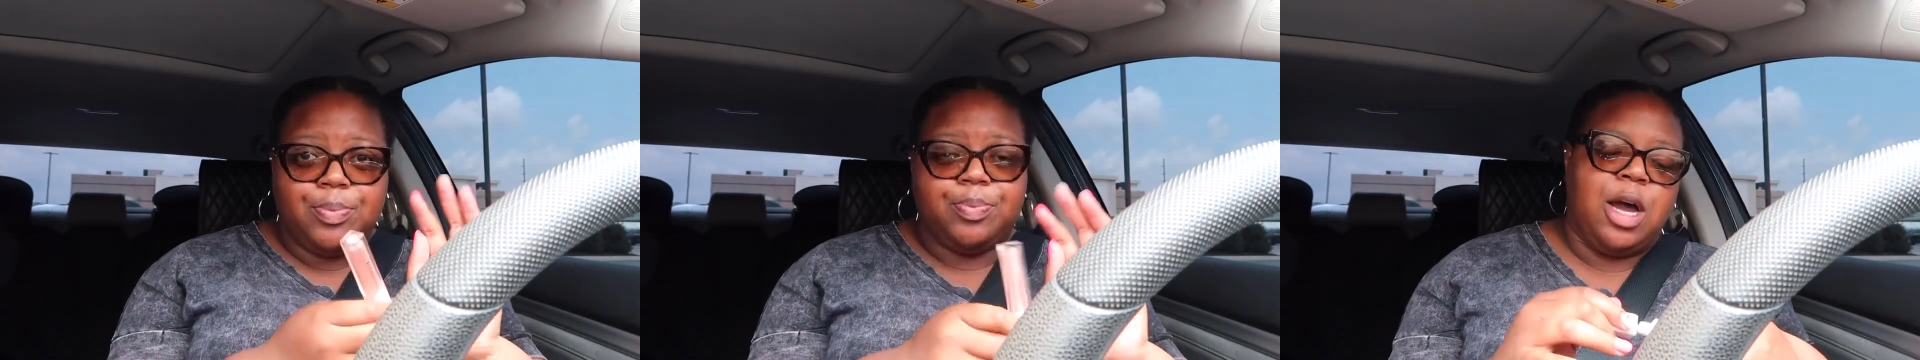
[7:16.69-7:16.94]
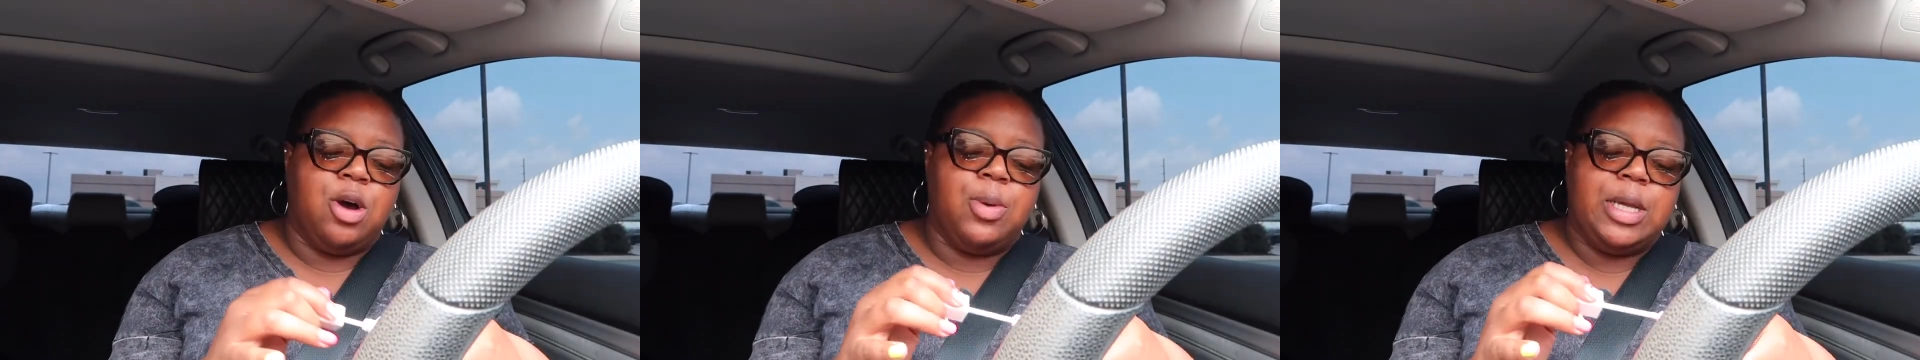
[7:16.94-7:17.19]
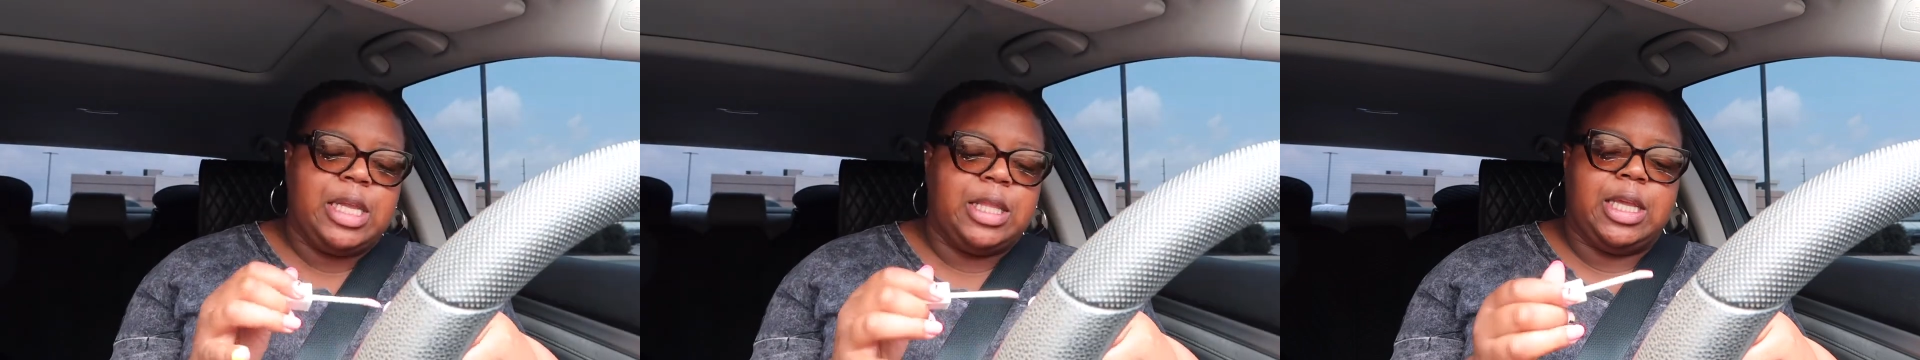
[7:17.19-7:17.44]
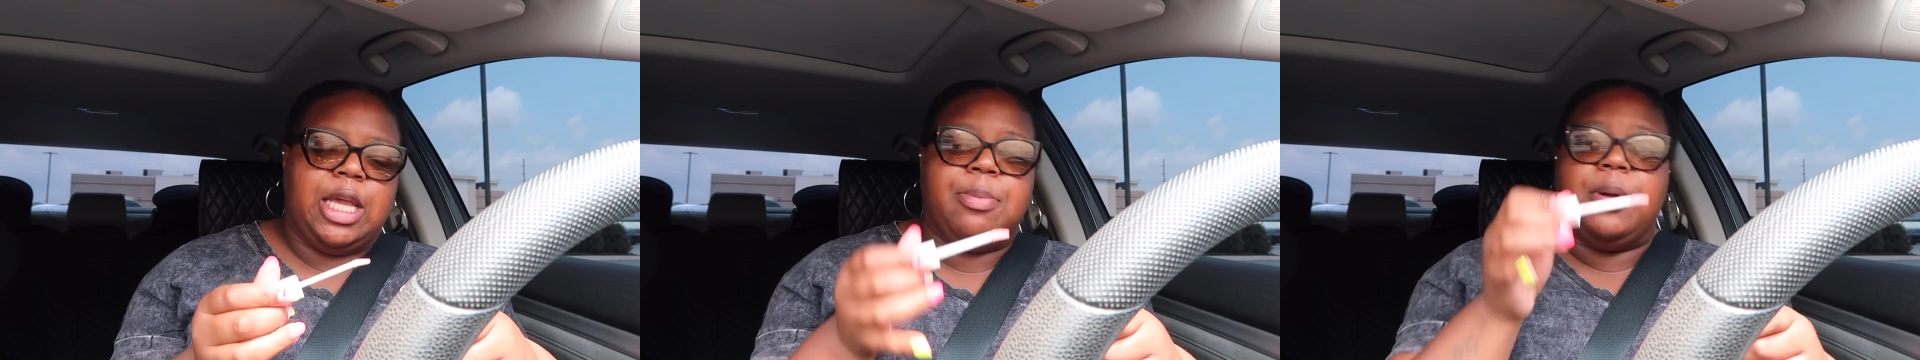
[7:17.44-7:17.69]
I always have
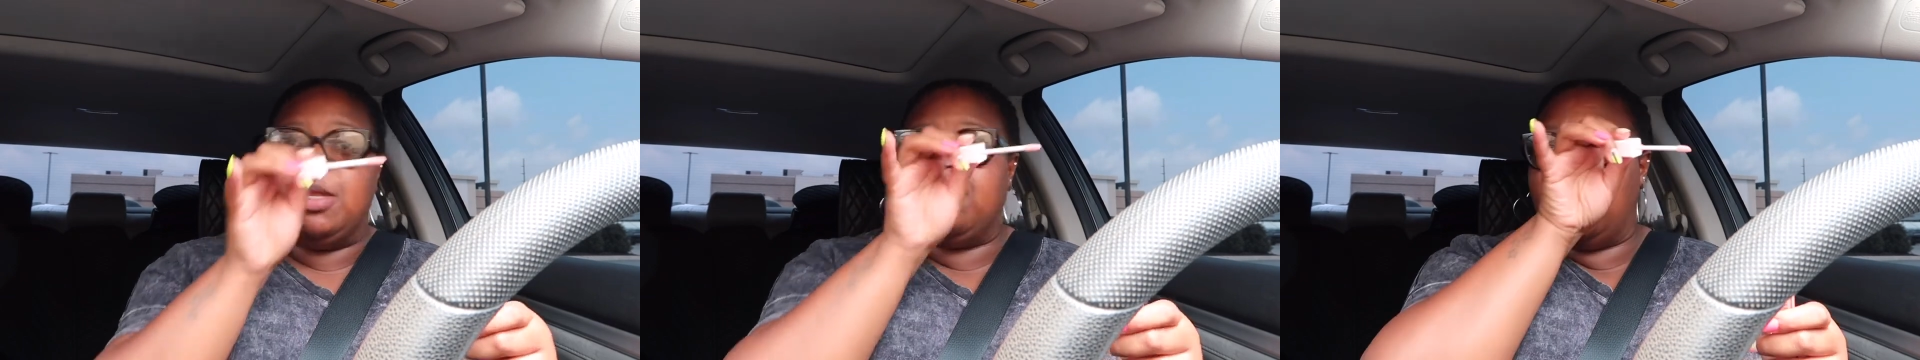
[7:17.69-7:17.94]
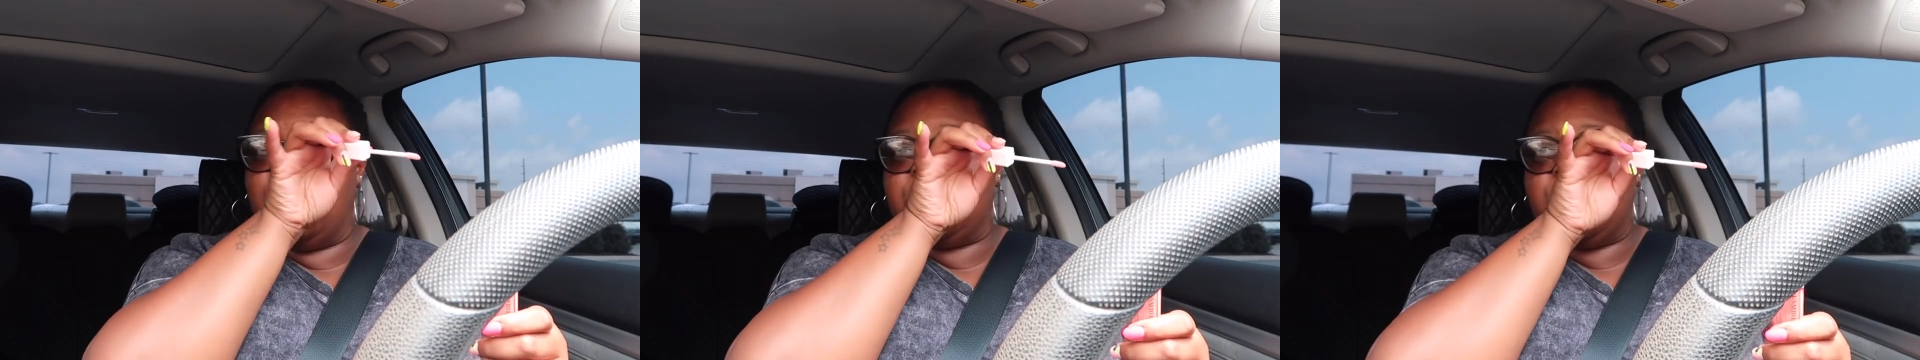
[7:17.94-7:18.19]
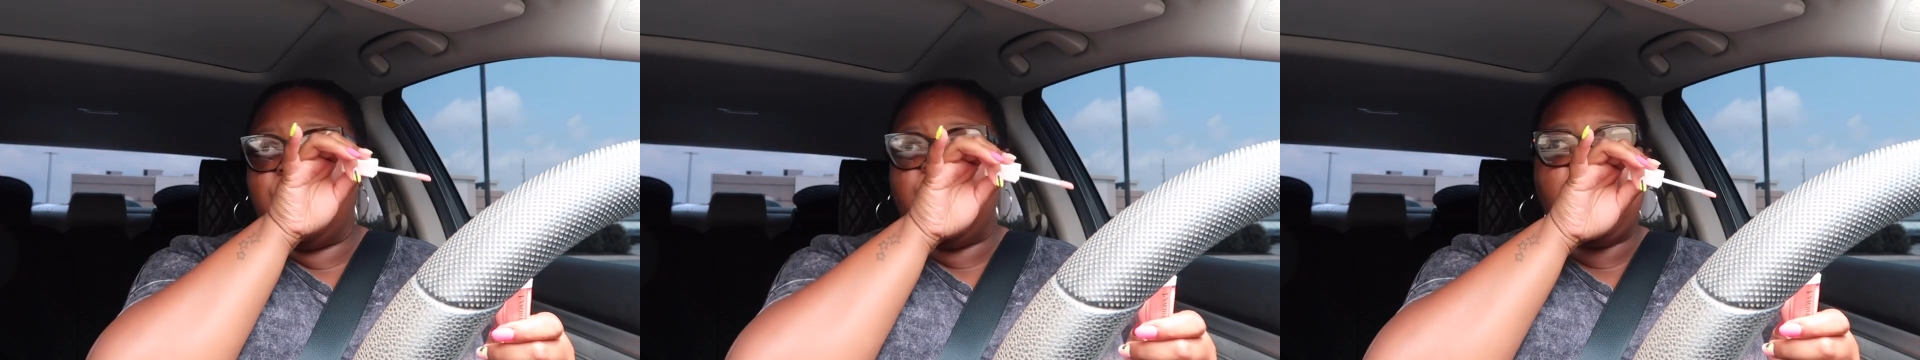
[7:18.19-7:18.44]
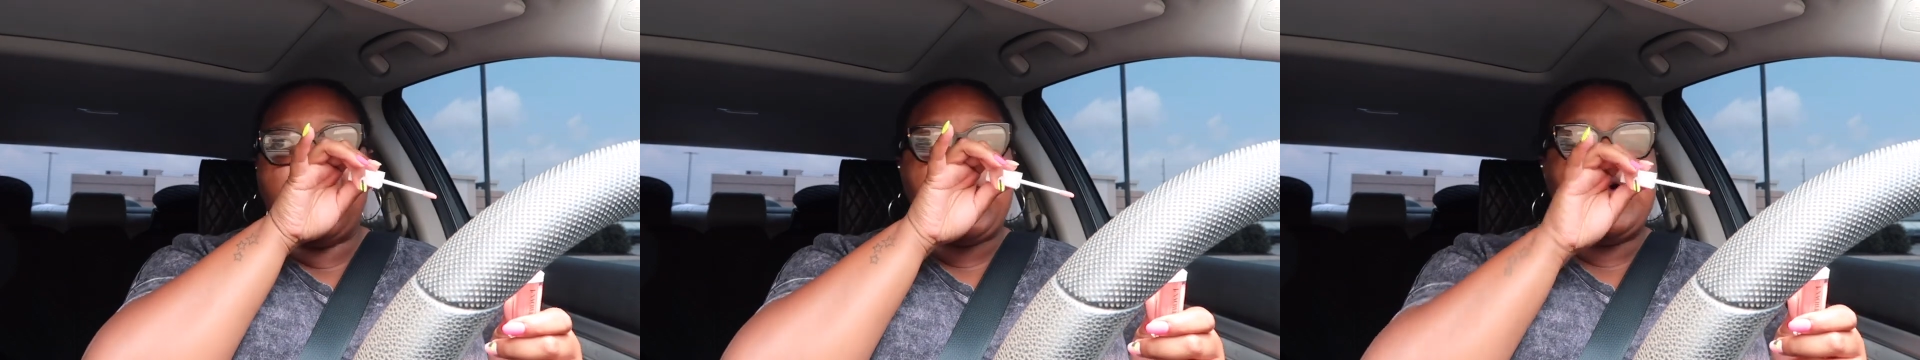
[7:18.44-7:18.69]
to keep a lip gloss
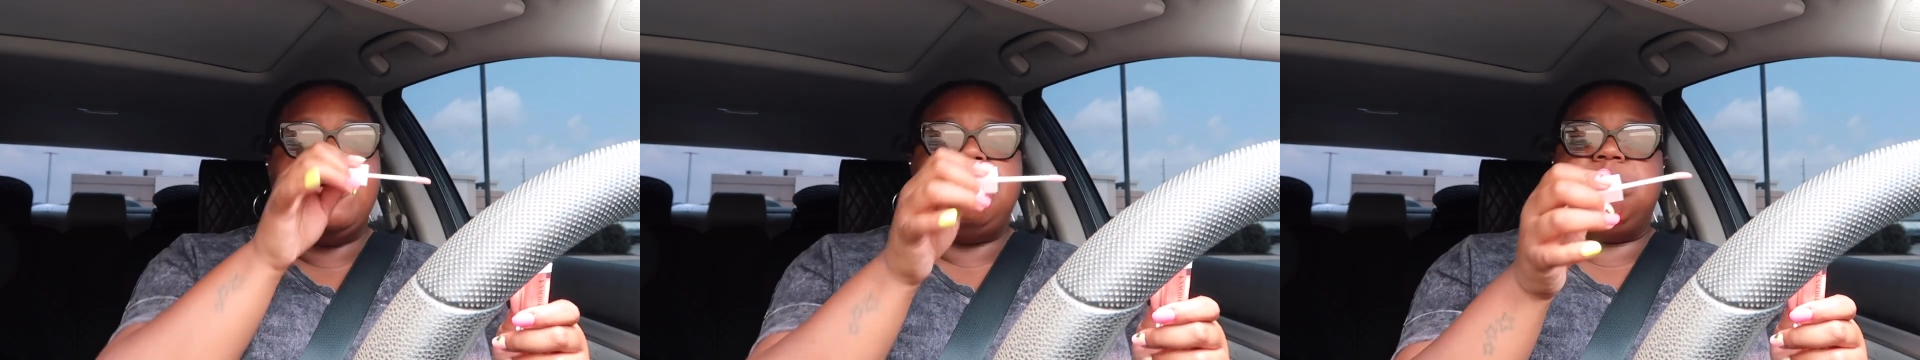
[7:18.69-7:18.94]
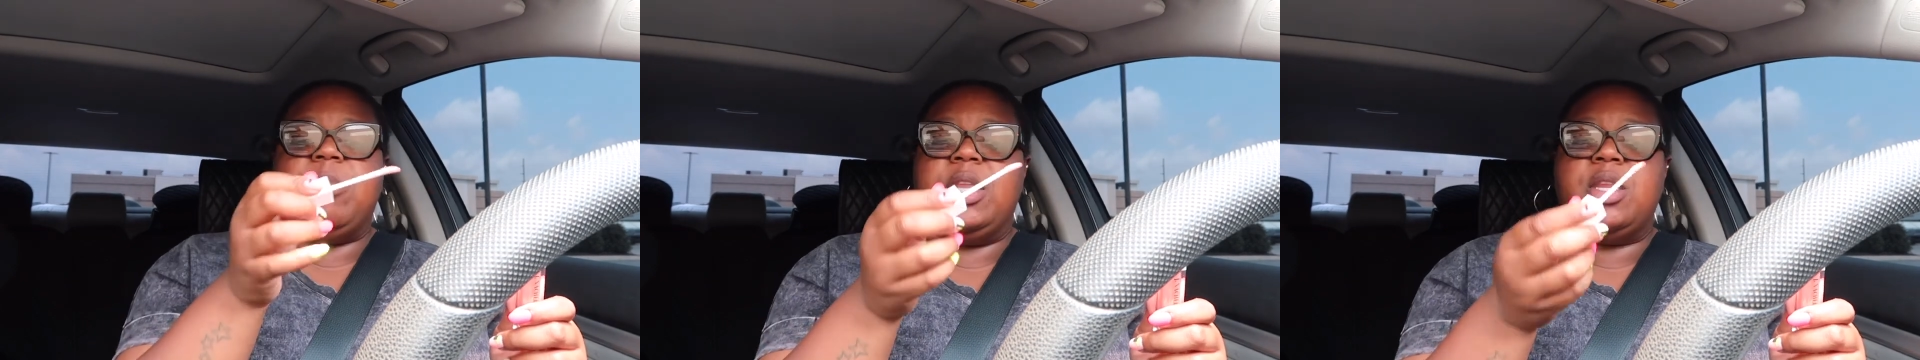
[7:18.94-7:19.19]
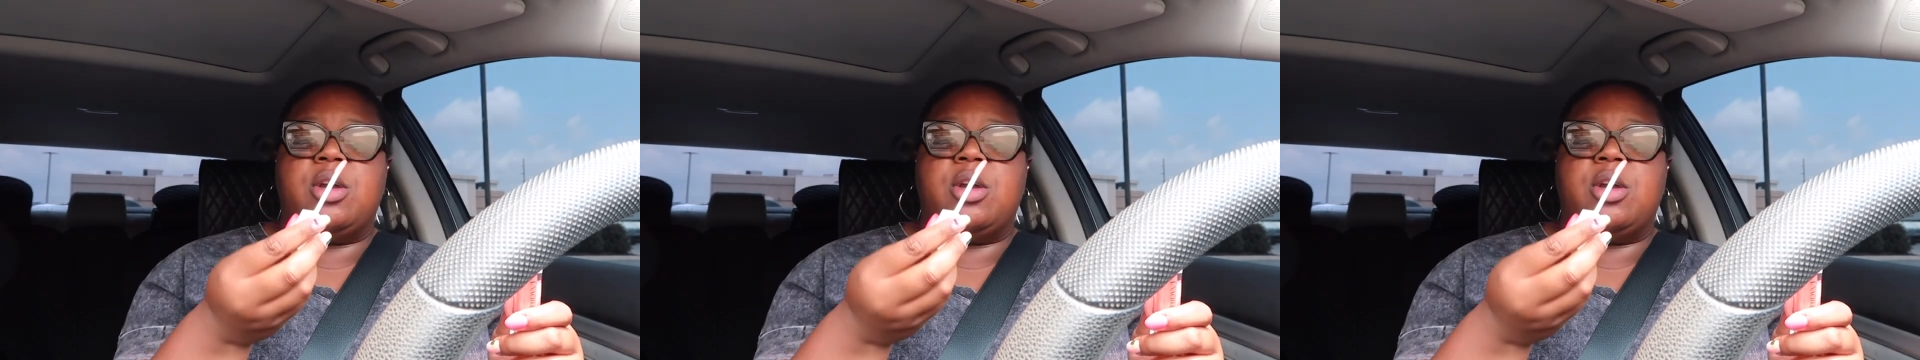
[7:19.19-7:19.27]
in